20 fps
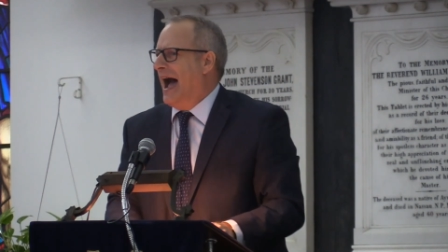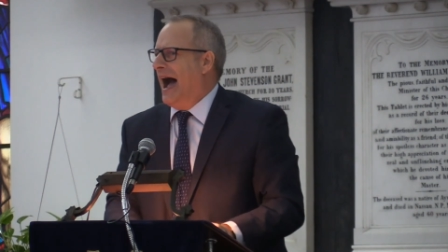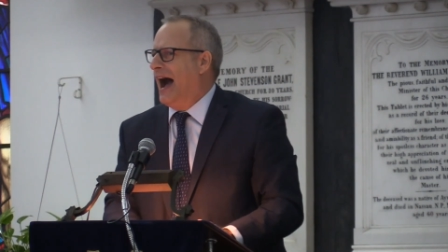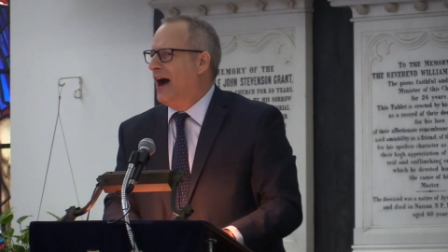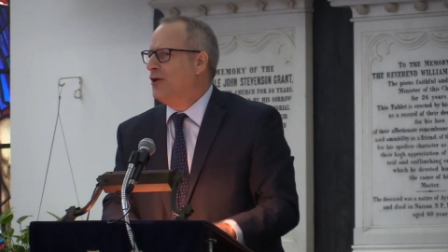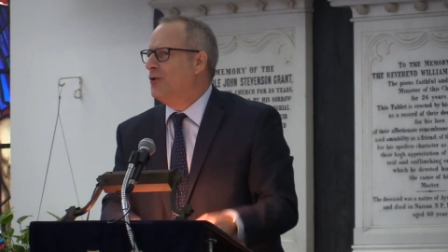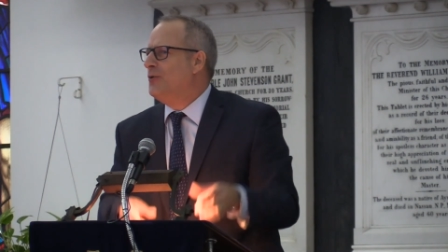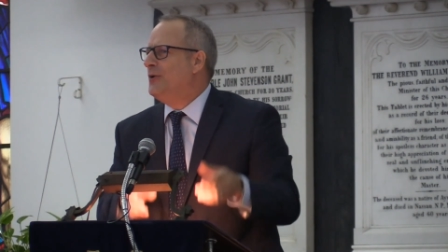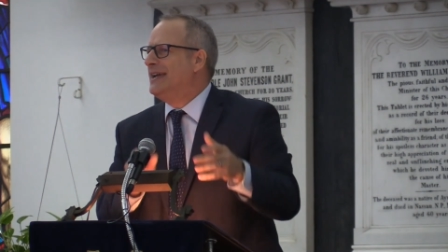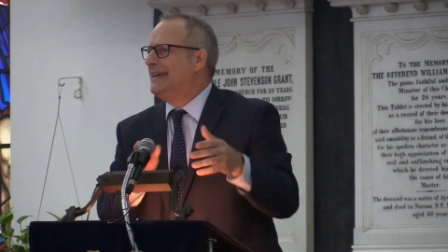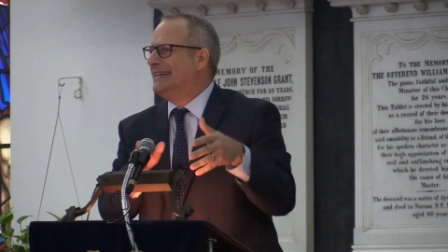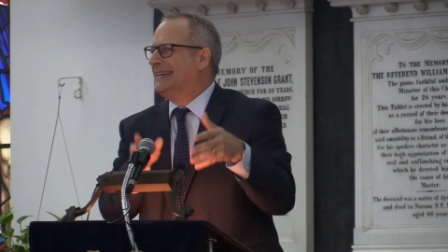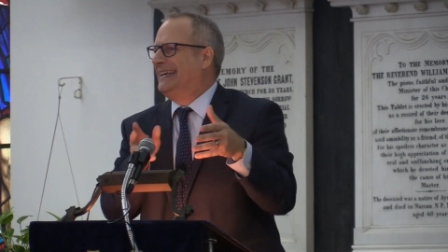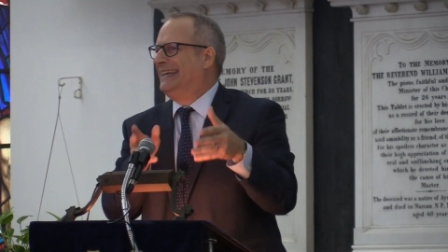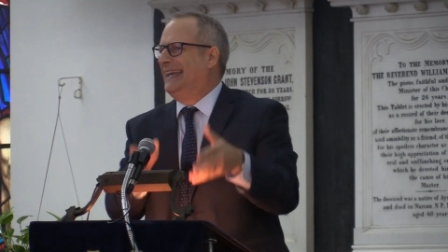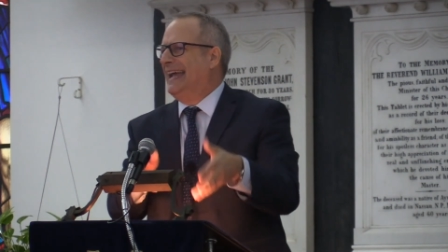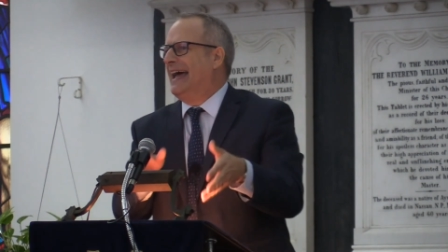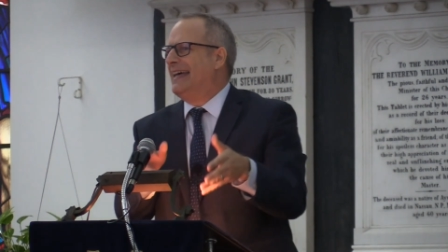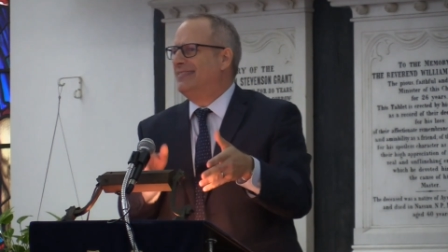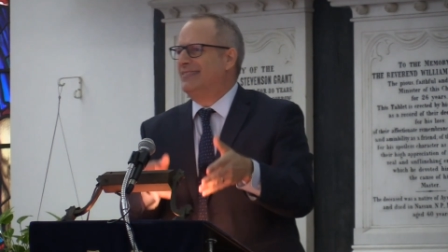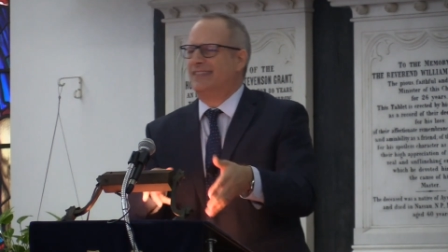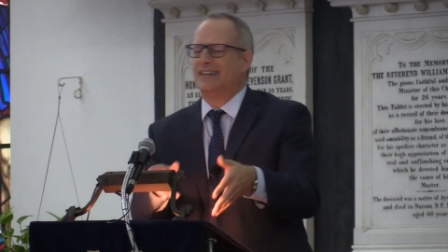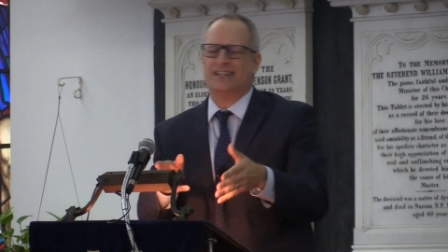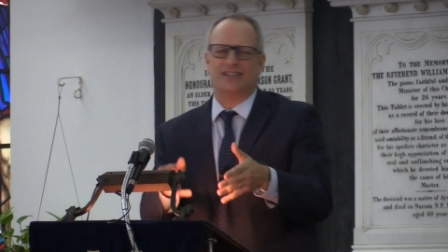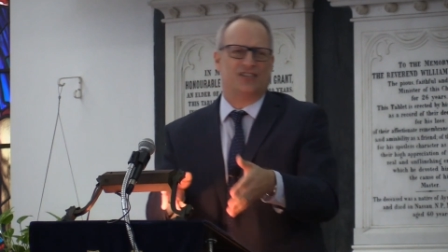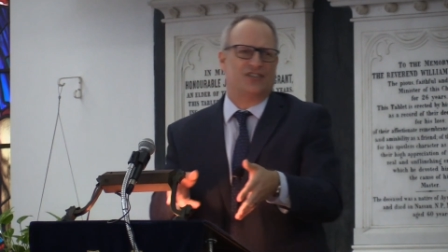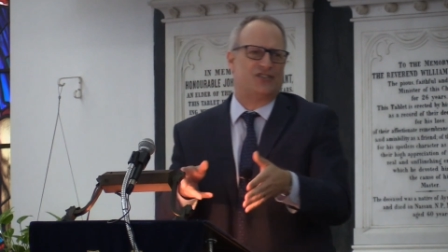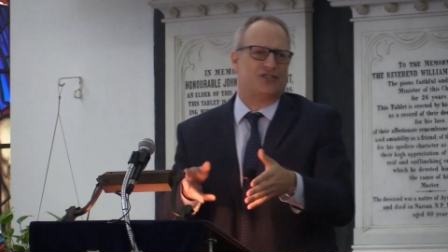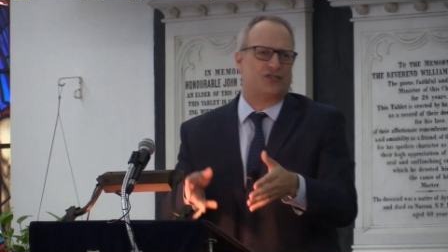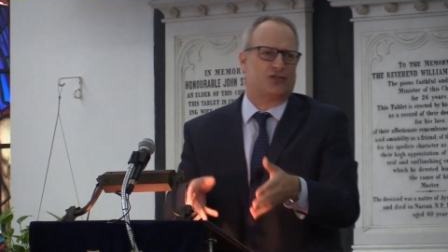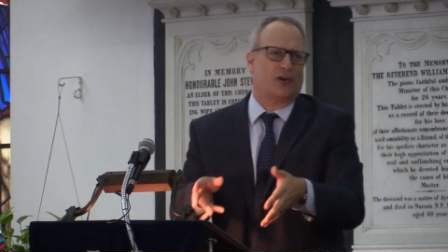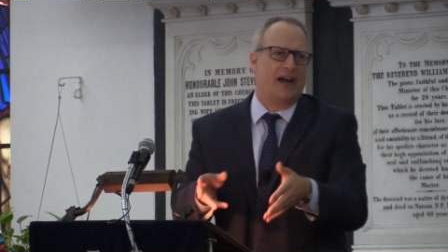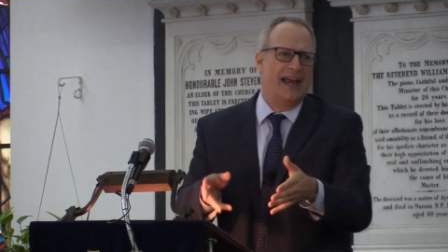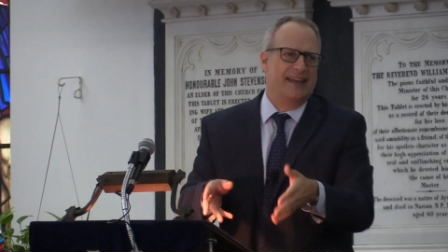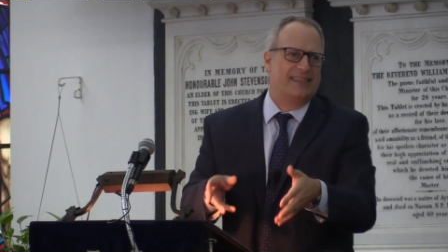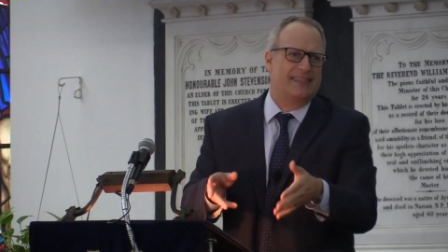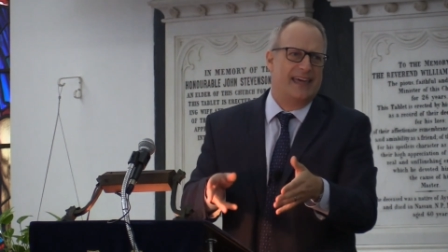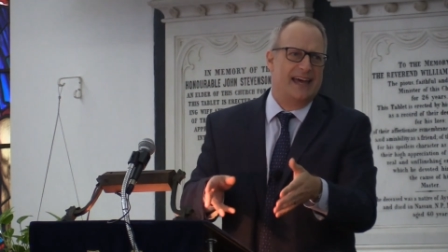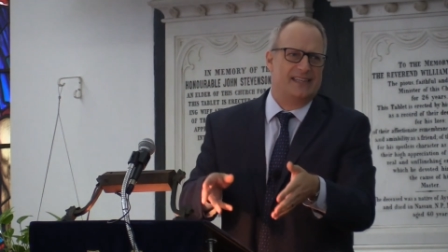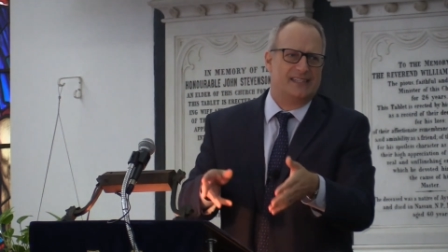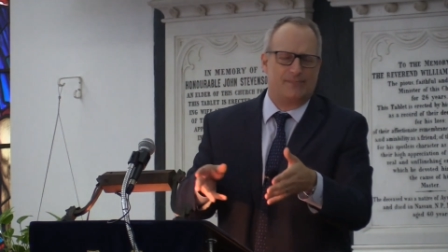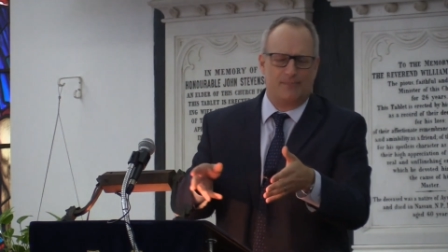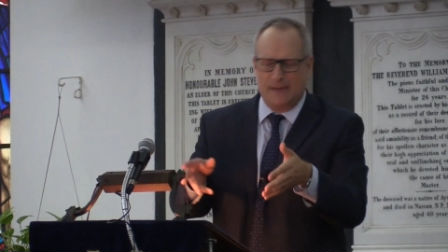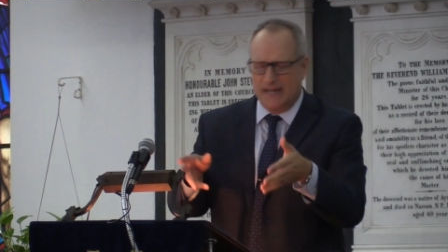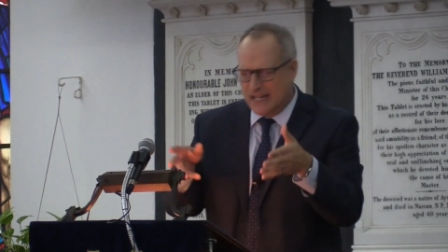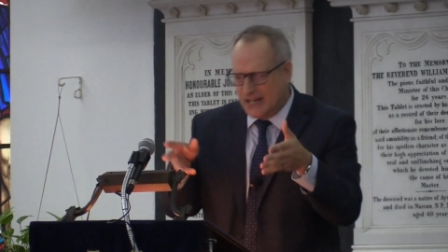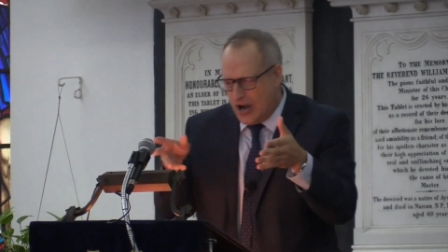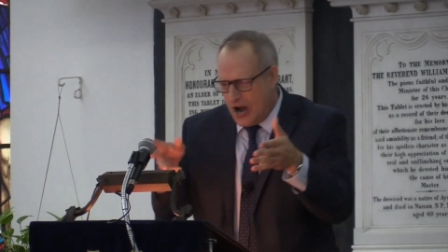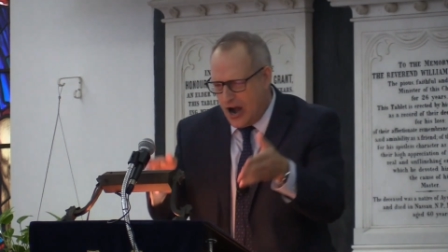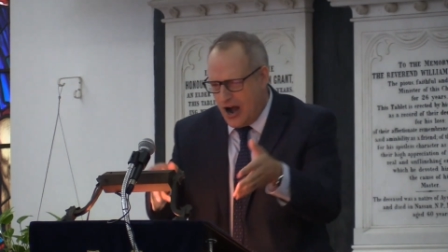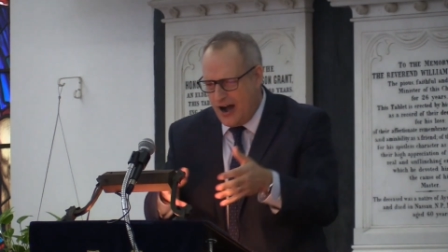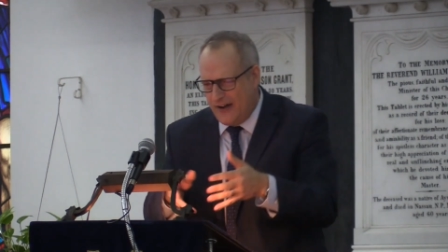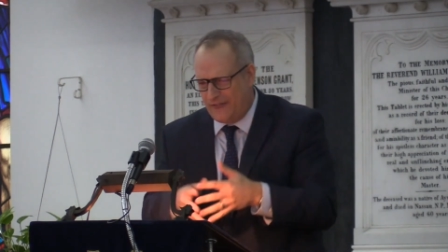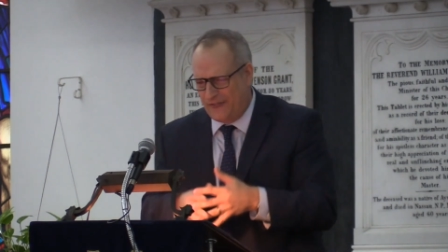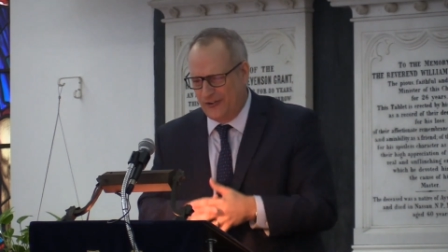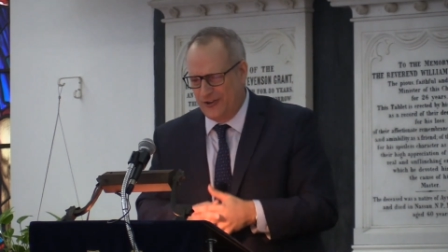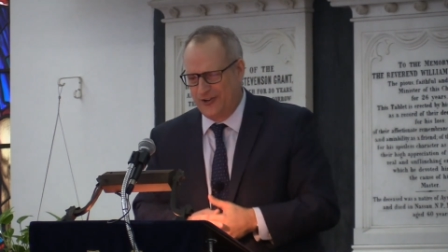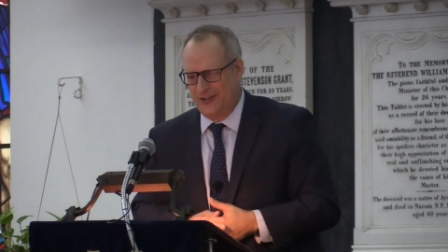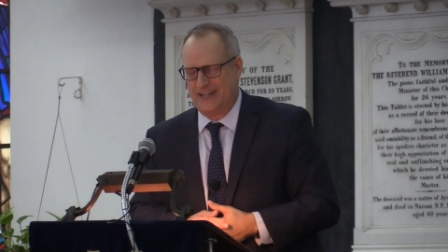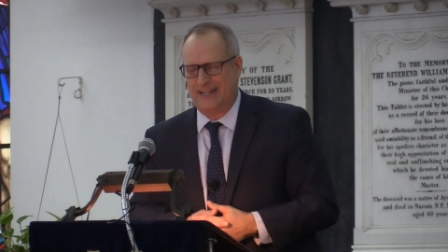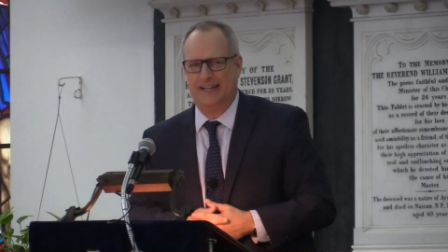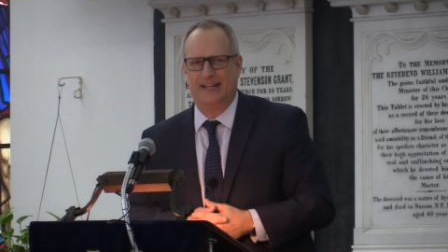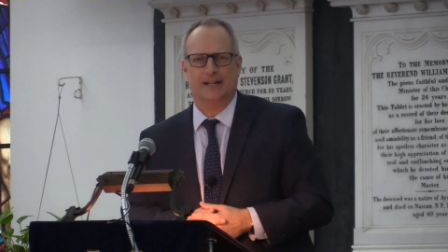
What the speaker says: How do we get this strength that's being offered